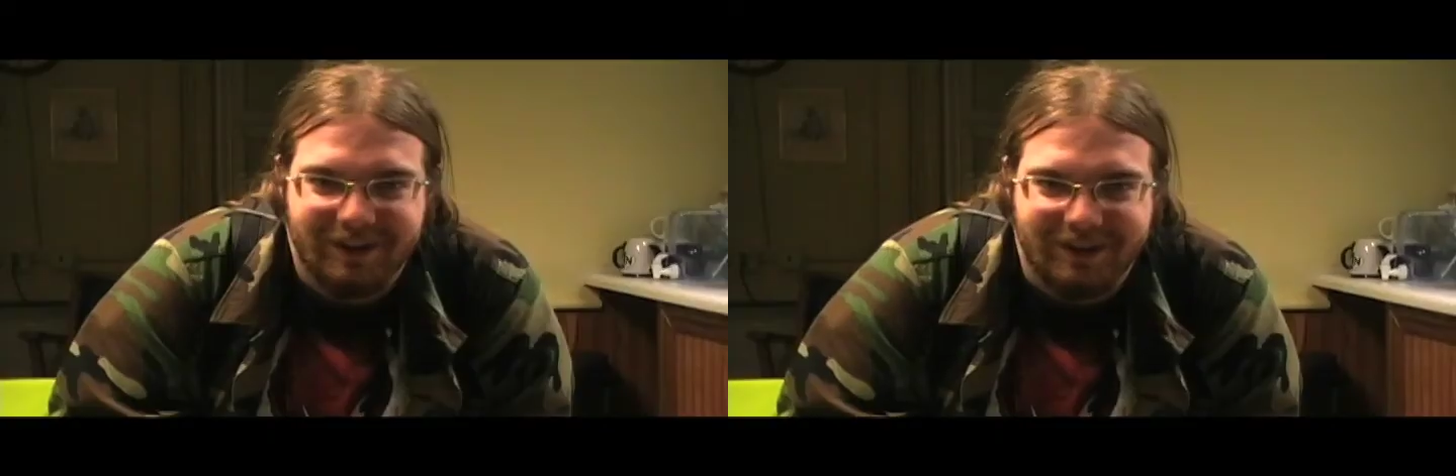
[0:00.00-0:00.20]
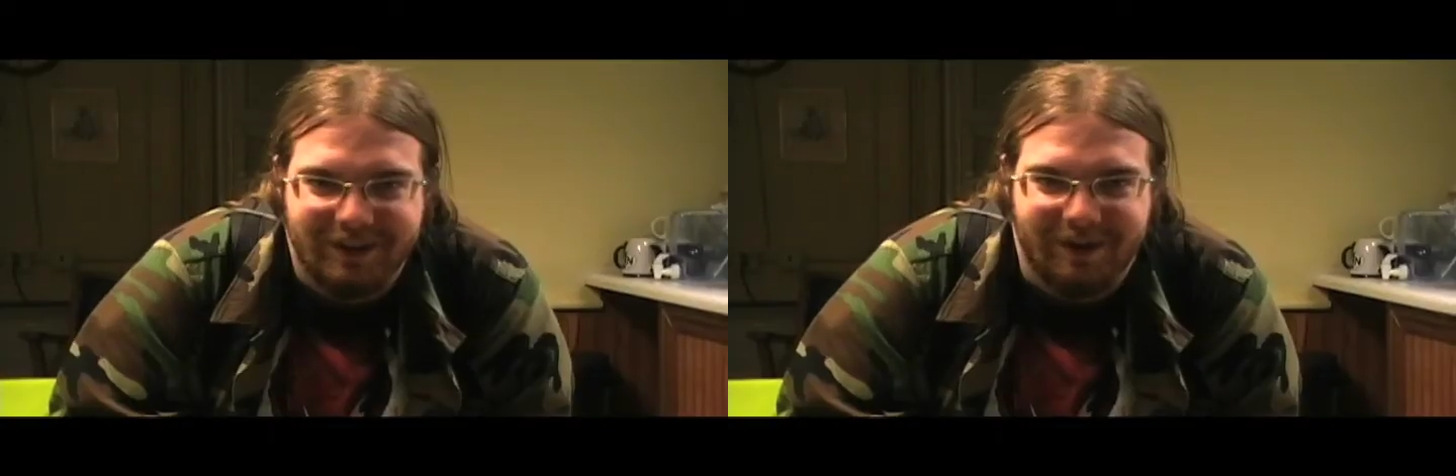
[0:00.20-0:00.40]

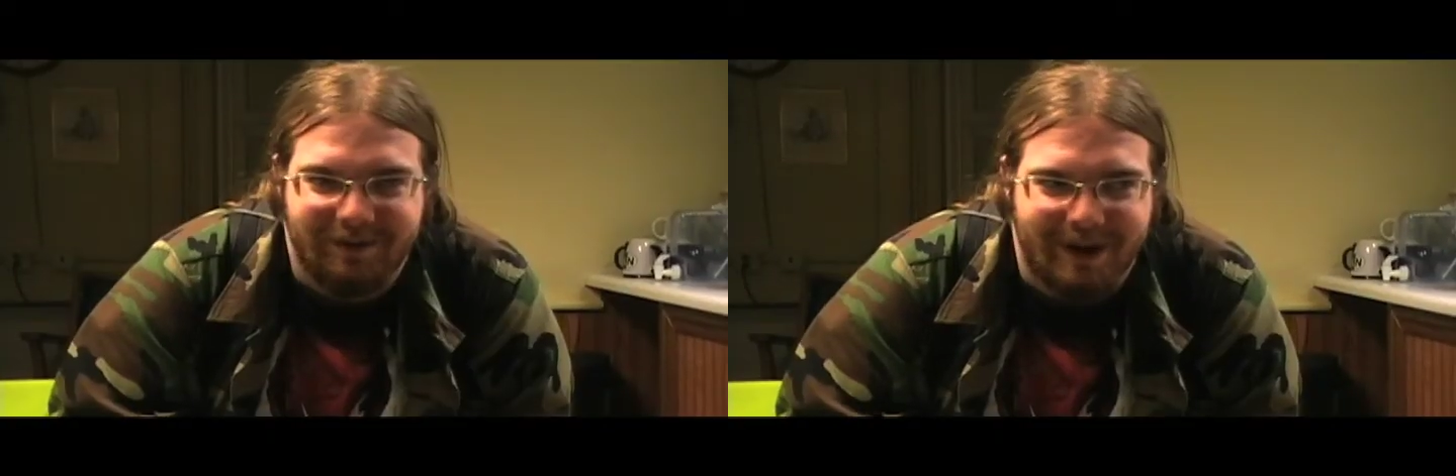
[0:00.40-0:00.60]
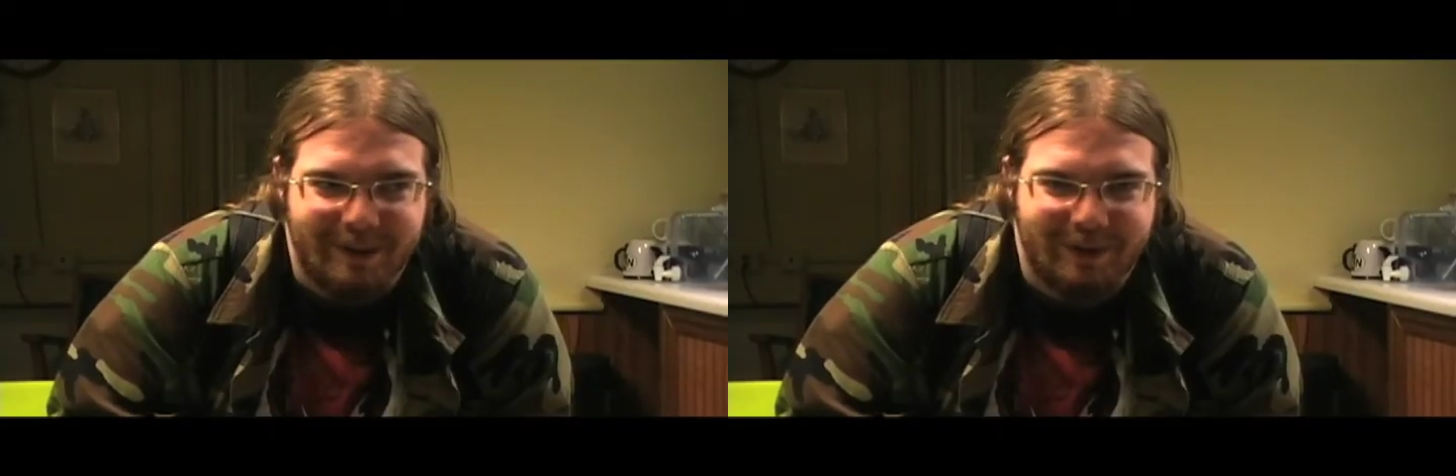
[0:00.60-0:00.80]
It's not a
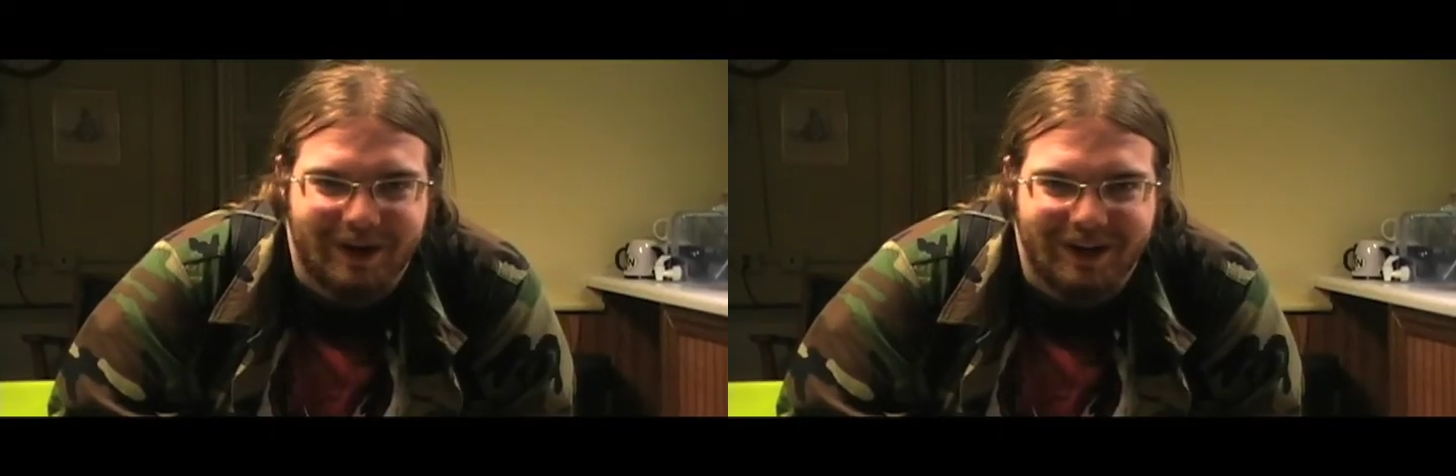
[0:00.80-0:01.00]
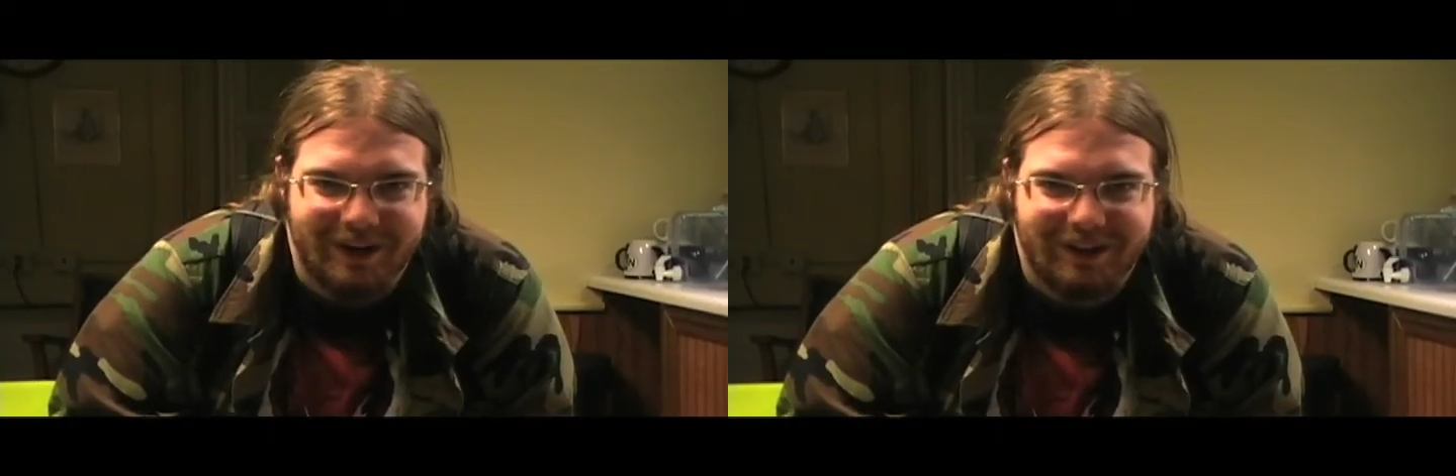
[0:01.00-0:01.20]

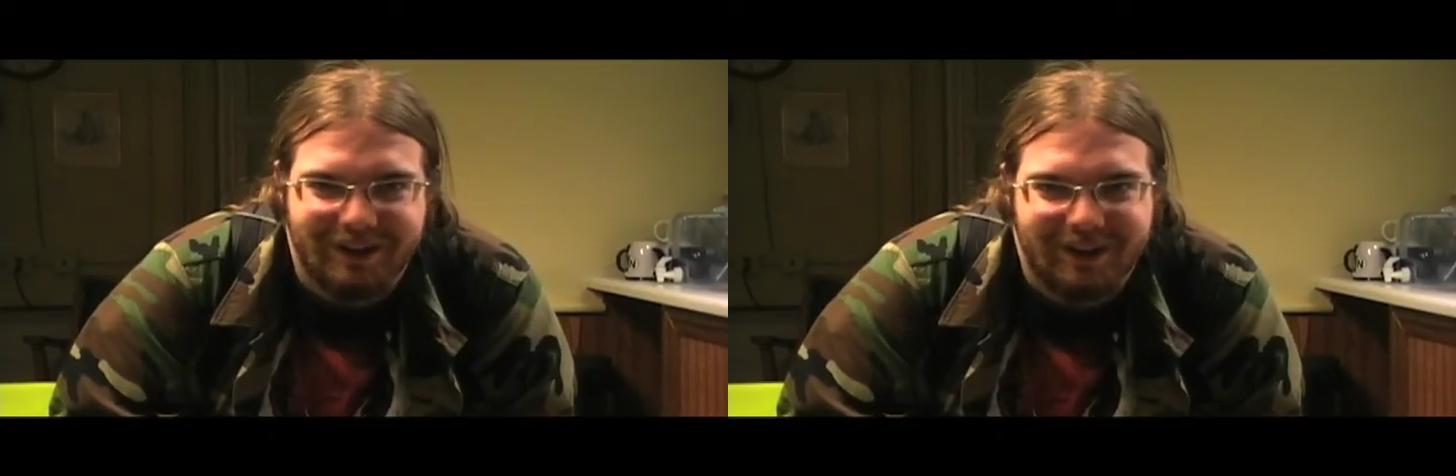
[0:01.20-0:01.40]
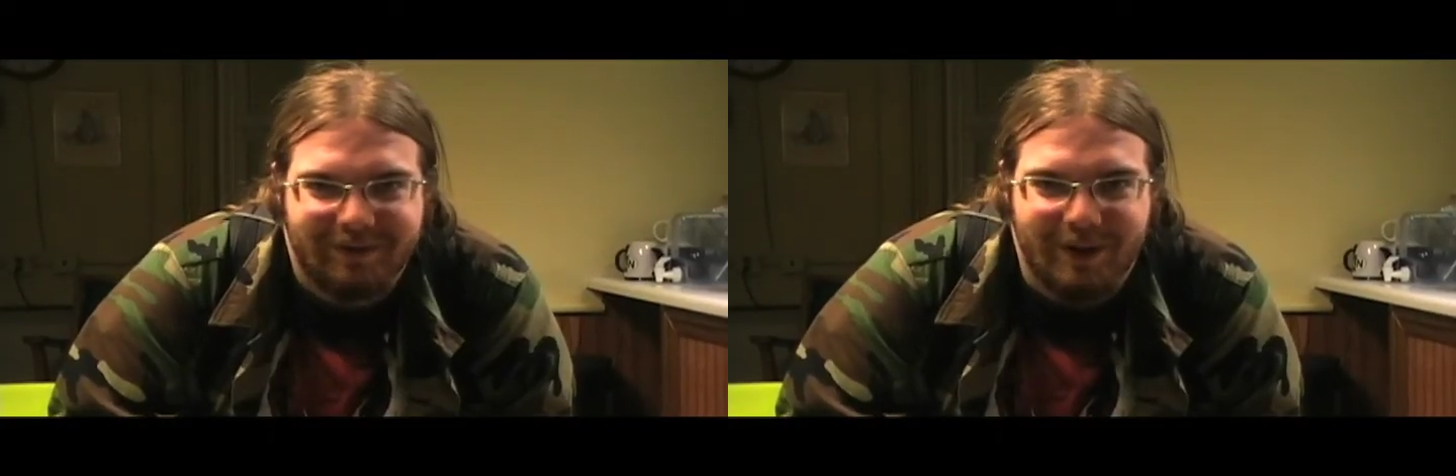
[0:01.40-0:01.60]
vampire.
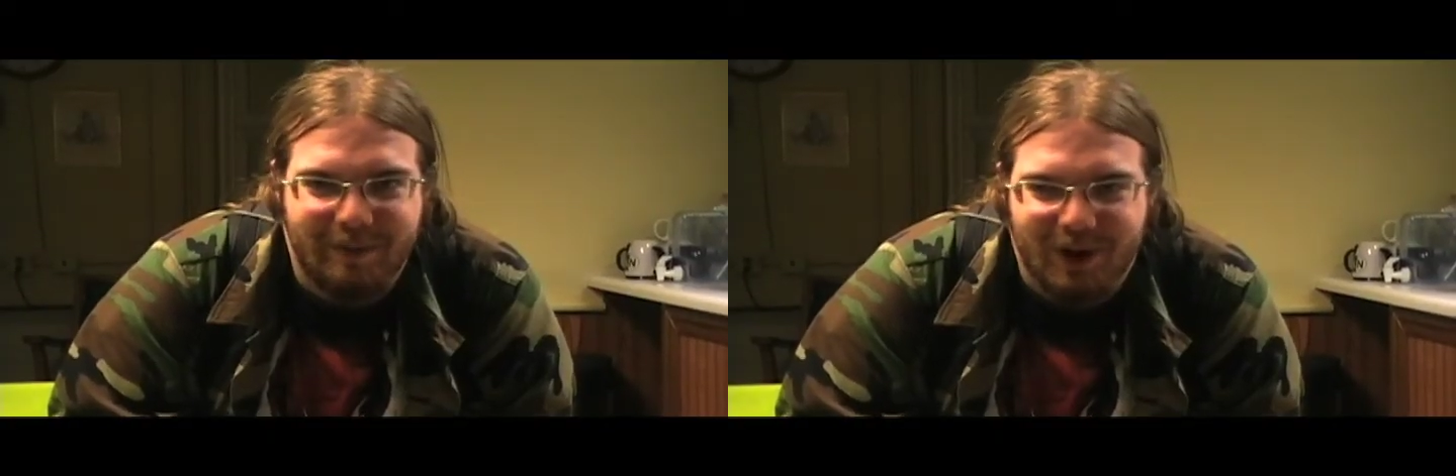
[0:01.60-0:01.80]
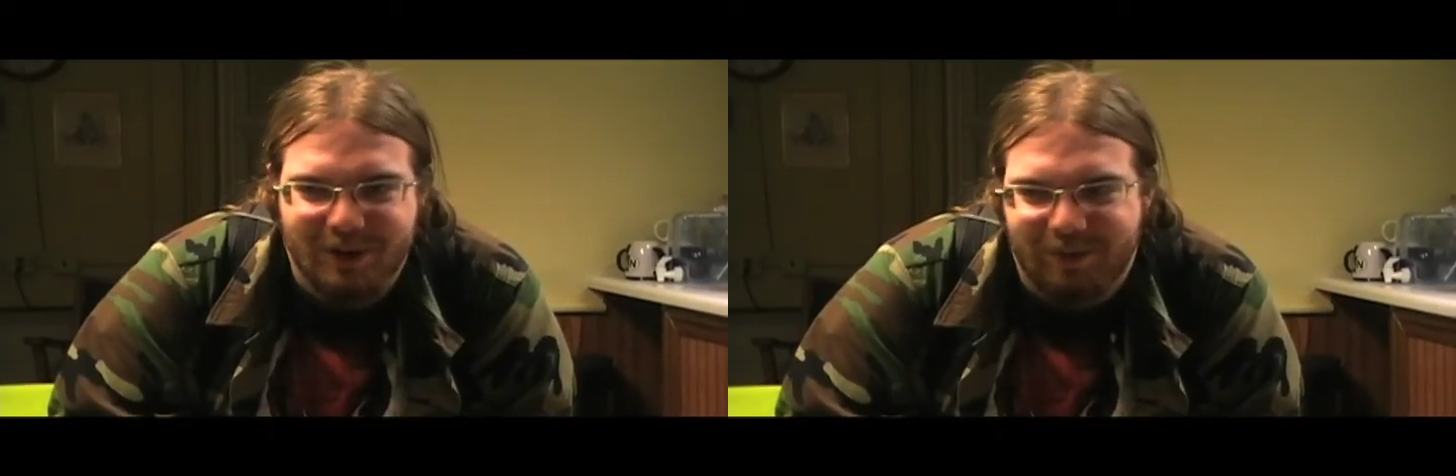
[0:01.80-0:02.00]
Vampires